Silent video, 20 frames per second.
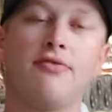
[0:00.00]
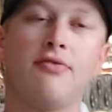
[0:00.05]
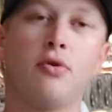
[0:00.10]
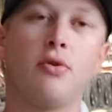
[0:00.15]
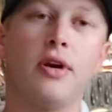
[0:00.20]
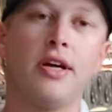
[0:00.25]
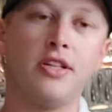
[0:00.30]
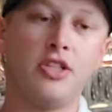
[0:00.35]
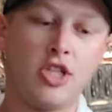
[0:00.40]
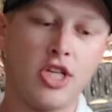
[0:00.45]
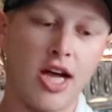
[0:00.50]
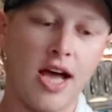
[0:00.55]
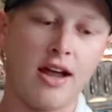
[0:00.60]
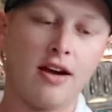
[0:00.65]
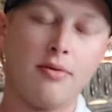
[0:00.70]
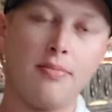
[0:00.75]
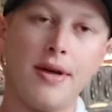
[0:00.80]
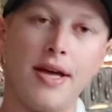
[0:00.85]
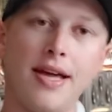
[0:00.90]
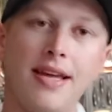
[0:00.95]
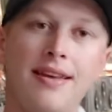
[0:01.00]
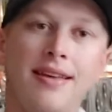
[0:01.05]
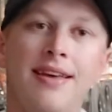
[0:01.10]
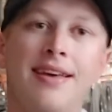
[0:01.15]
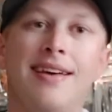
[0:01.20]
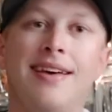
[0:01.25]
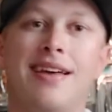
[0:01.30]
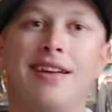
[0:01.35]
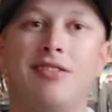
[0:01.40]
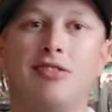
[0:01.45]
for a chatterbait
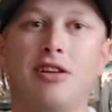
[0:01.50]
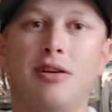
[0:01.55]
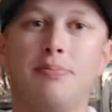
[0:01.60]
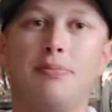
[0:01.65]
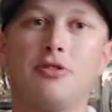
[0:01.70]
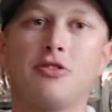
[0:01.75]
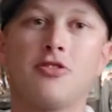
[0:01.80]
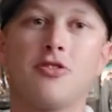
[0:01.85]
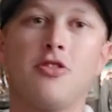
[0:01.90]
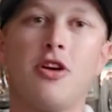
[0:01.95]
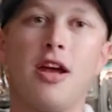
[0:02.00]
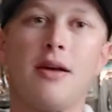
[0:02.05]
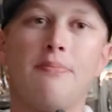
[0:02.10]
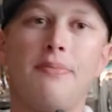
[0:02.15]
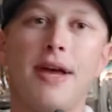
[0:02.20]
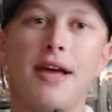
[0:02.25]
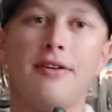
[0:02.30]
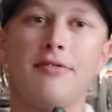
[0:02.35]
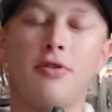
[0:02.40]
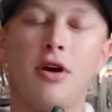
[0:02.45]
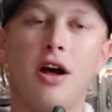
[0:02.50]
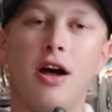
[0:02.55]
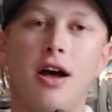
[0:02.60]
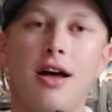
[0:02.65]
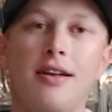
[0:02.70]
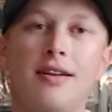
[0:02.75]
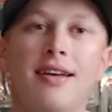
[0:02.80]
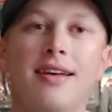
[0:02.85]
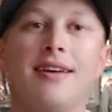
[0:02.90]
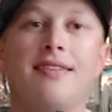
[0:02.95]
and a lipless crankbait
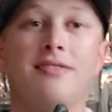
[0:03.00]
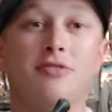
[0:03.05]
rod,